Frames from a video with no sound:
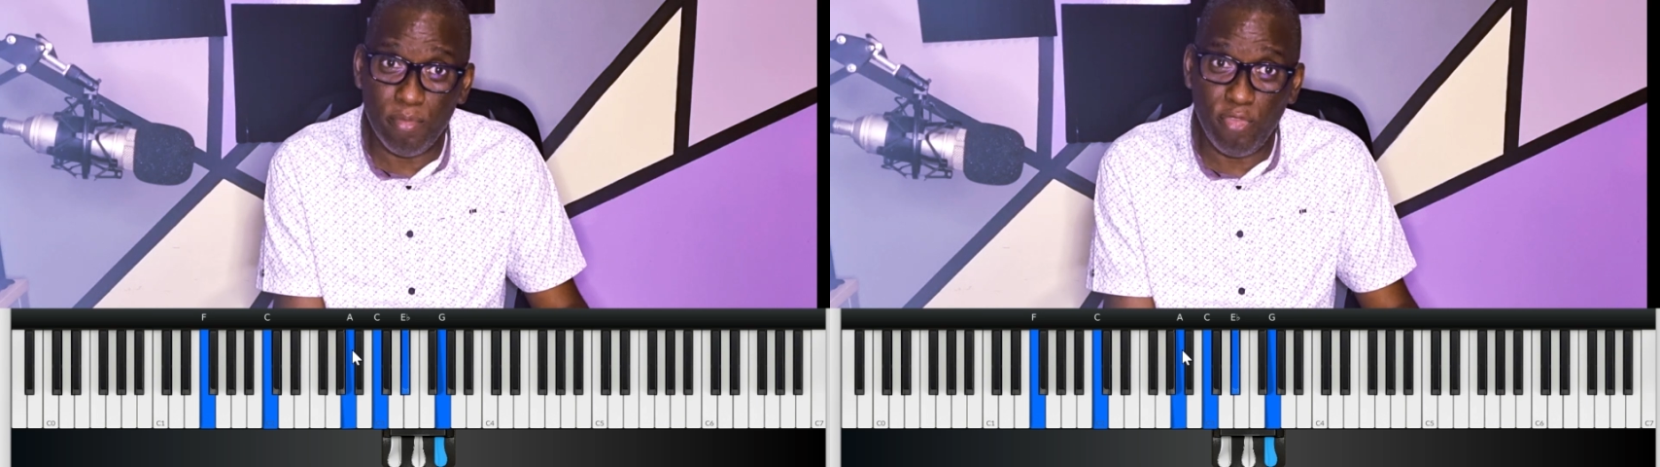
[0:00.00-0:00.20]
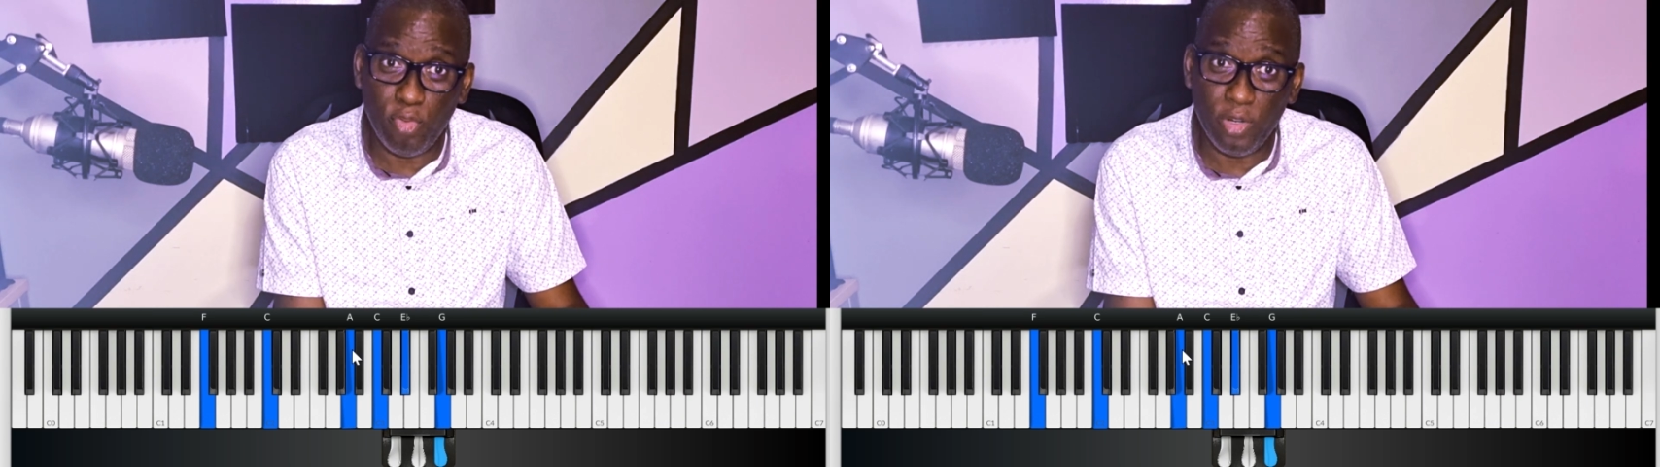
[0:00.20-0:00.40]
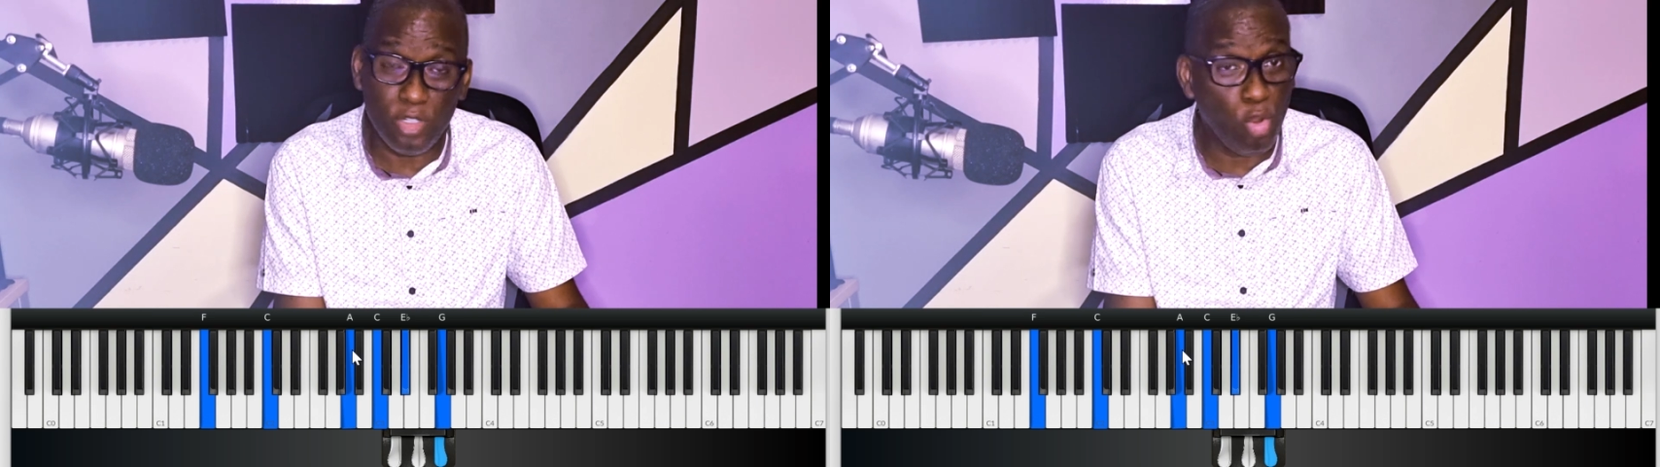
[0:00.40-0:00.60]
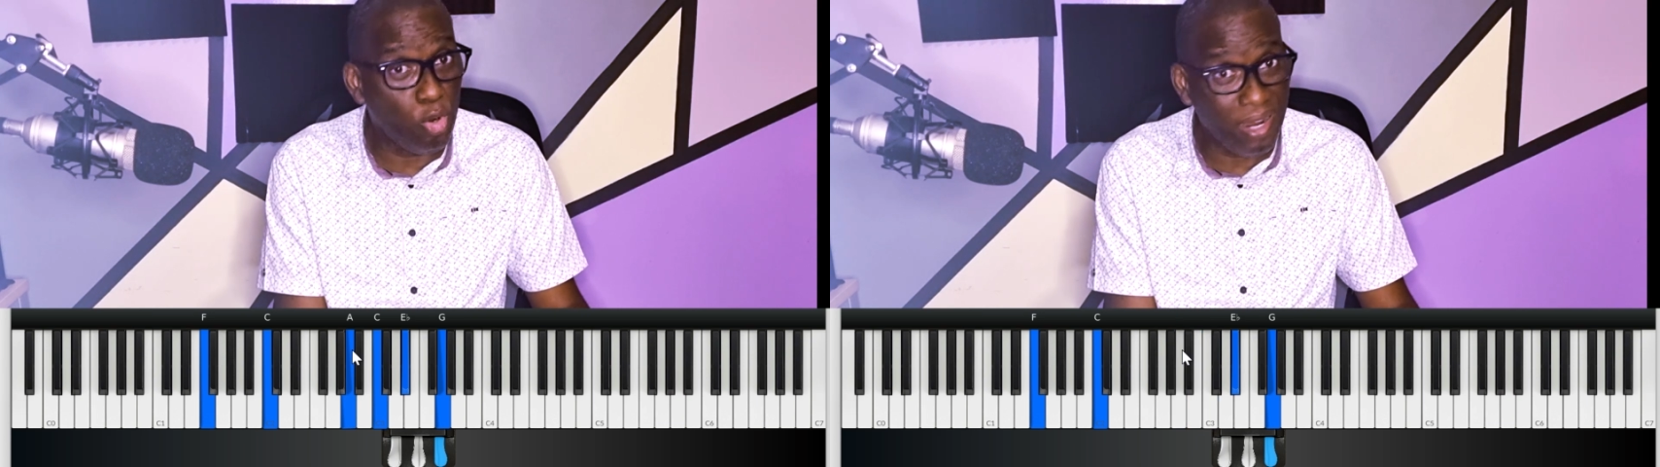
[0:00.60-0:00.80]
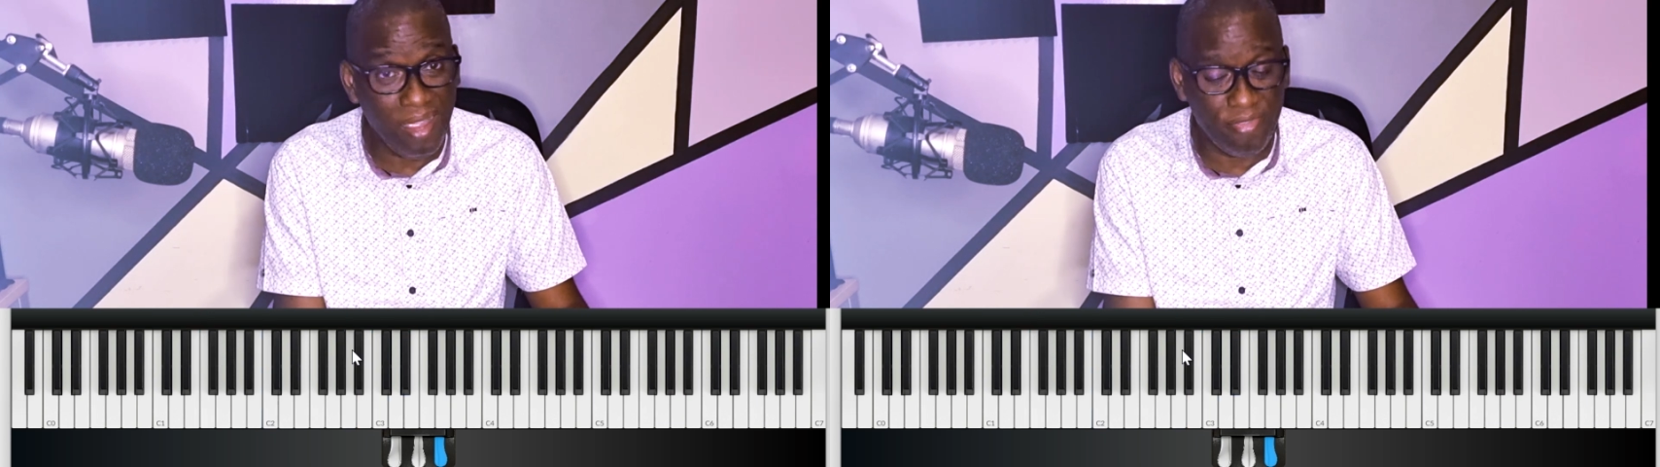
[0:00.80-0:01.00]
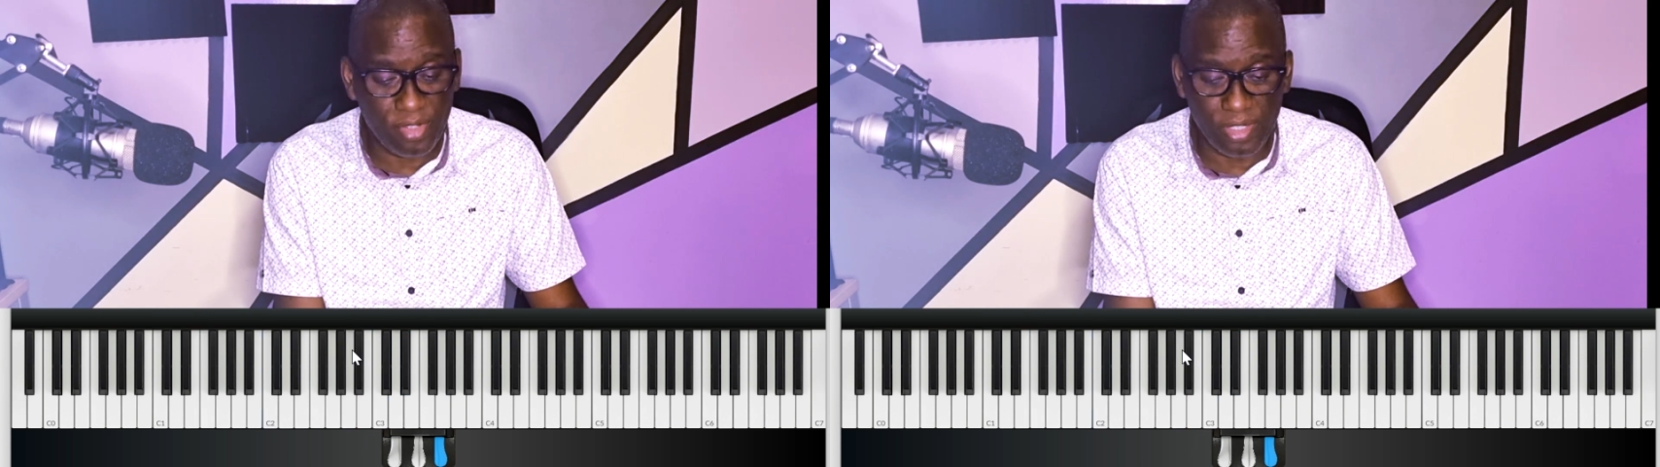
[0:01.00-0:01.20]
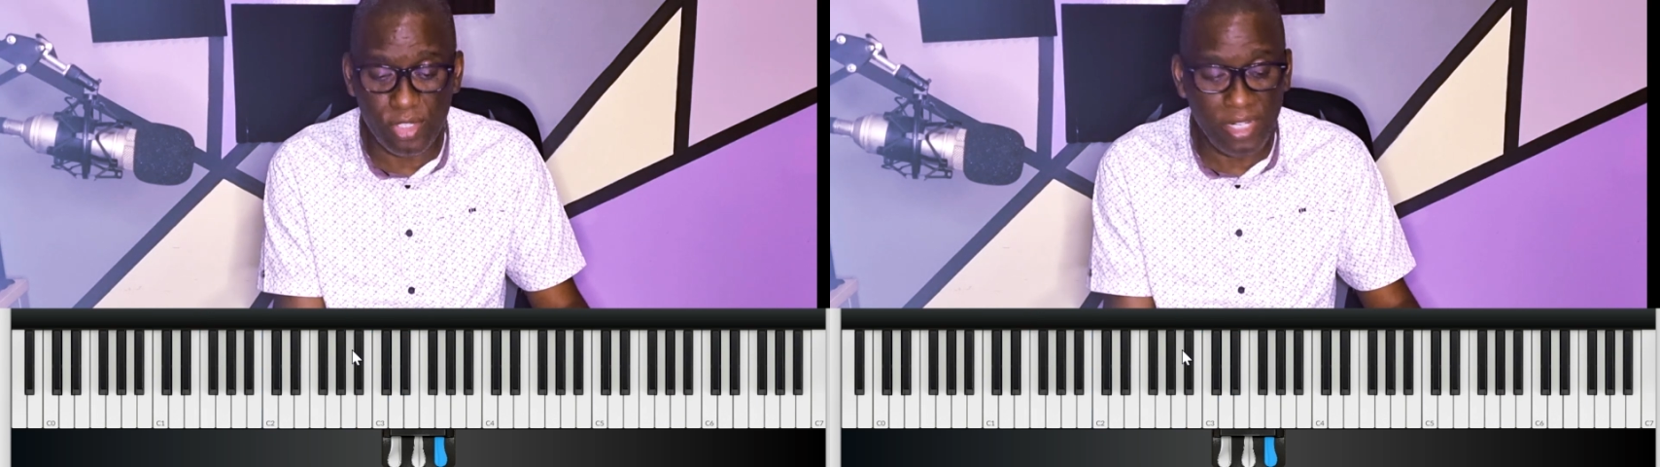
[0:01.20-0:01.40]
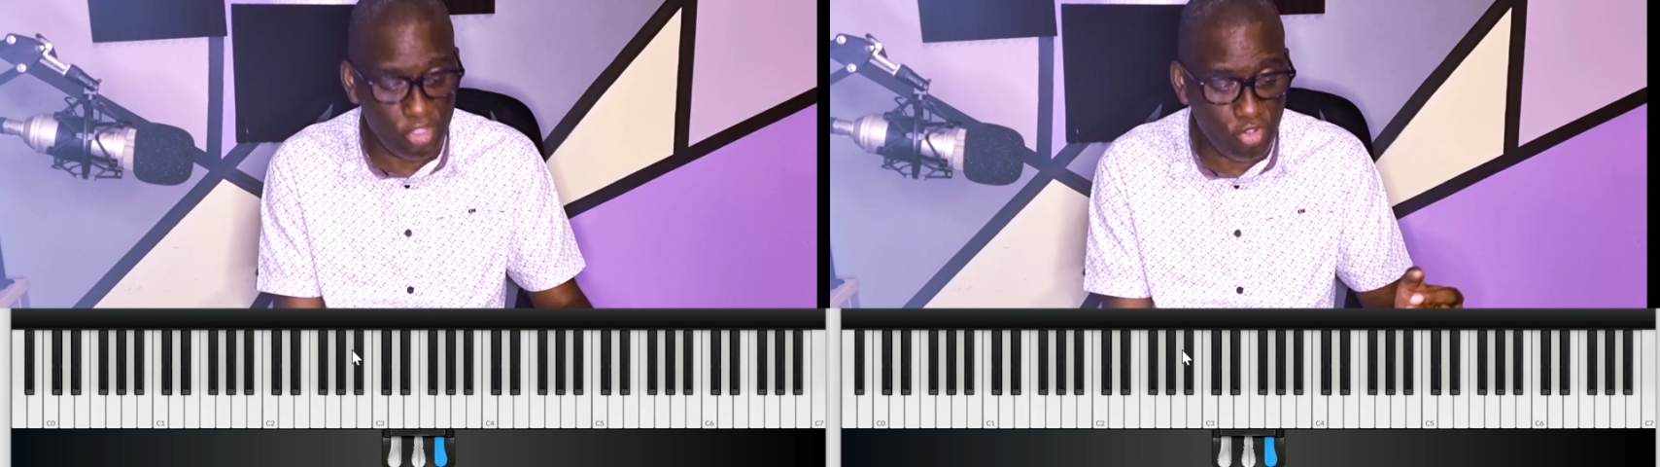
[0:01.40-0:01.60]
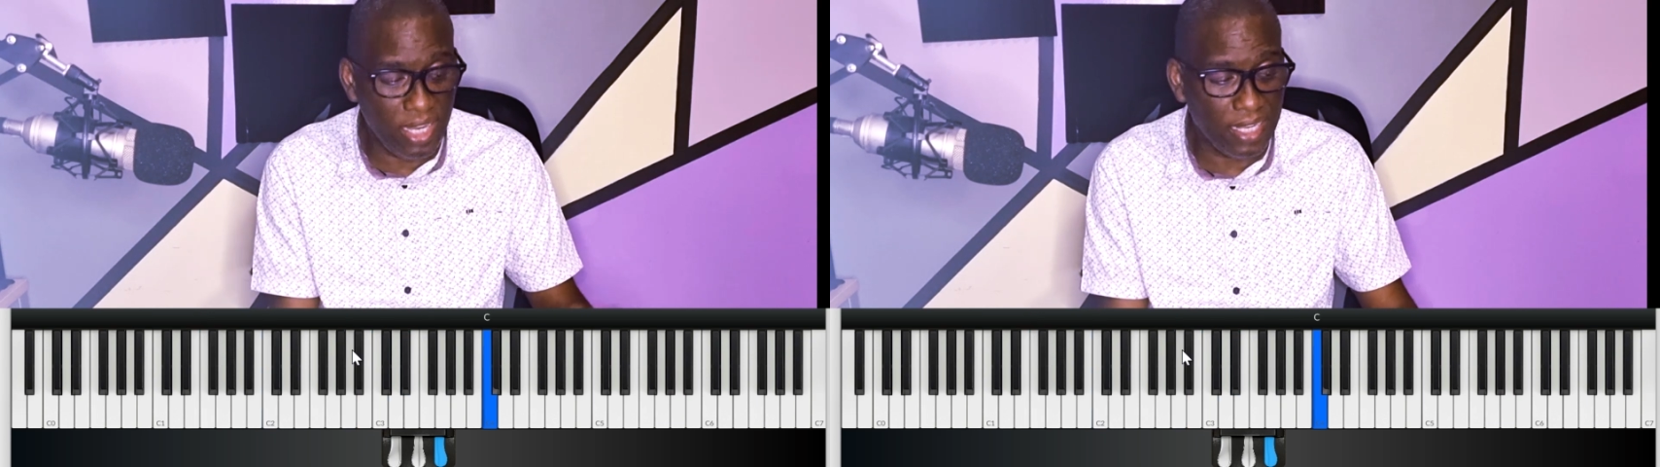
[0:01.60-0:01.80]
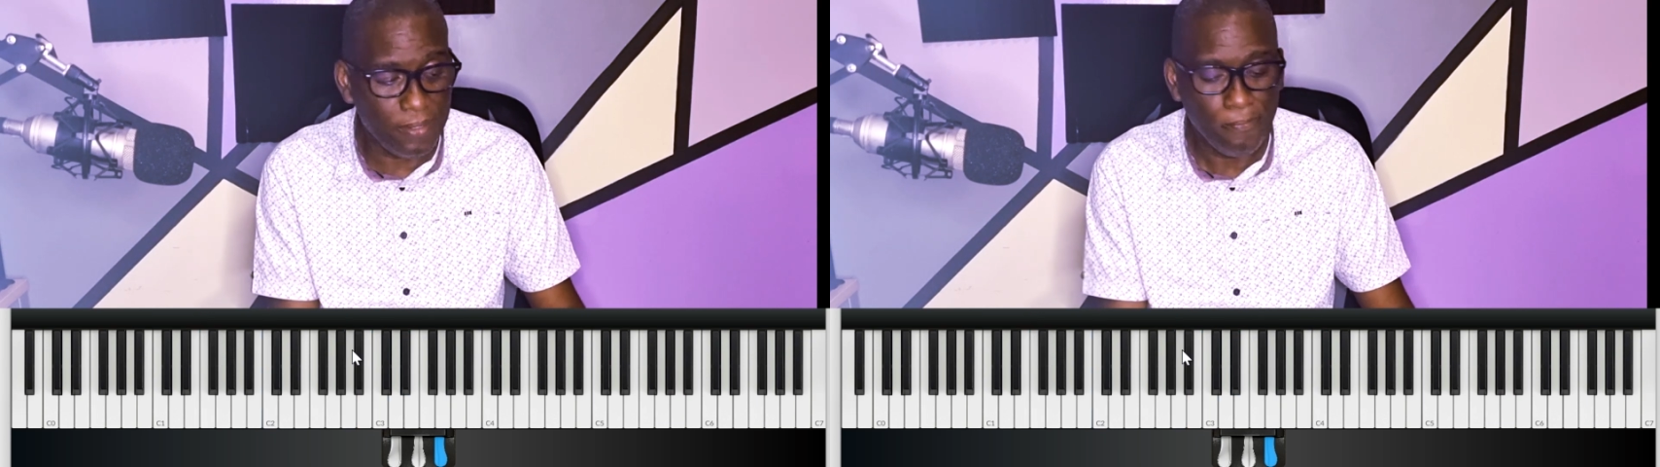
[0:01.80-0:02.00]
before it or after it. So let's
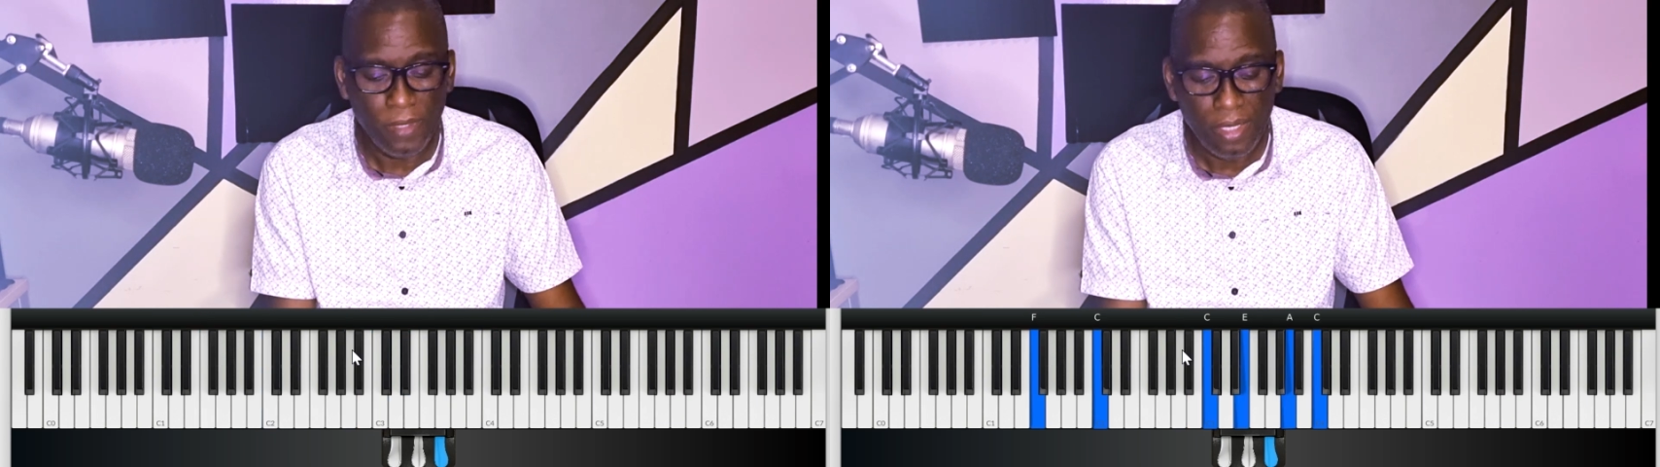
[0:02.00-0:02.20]
try that.